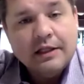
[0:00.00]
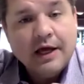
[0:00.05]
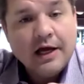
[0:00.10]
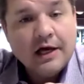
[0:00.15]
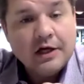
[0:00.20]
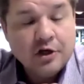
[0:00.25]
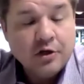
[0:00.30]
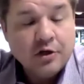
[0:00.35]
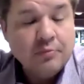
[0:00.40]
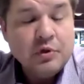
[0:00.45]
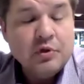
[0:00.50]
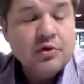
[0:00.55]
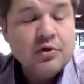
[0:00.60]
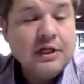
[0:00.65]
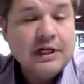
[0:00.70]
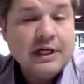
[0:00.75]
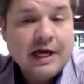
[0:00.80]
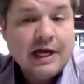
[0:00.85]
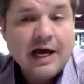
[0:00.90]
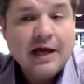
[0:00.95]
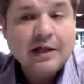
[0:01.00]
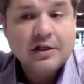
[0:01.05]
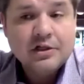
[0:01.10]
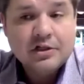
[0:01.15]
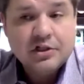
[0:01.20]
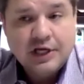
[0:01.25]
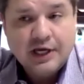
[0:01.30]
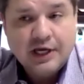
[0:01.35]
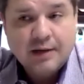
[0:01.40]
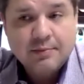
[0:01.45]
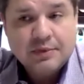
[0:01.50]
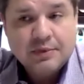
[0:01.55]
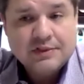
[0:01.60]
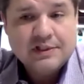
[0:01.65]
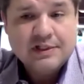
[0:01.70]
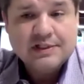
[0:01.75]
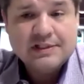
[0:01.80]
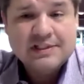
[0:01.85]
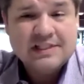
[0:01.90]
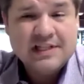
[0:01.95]
community college
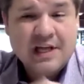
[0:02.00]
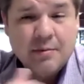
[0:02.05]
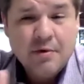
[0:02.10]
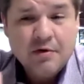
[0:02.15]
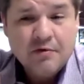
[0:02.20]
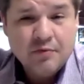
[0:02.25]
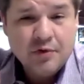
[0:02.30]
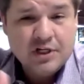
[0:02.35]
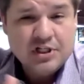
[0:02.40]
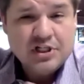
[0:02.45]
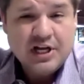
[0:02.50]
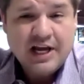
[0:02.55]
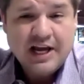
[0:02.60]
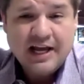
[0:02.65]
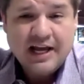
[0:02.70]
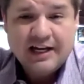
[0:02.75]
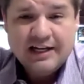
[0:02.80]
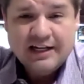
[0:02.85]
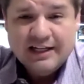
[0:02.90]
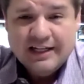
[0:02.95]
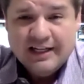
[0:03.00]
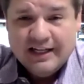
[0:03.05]
campuses, some of which had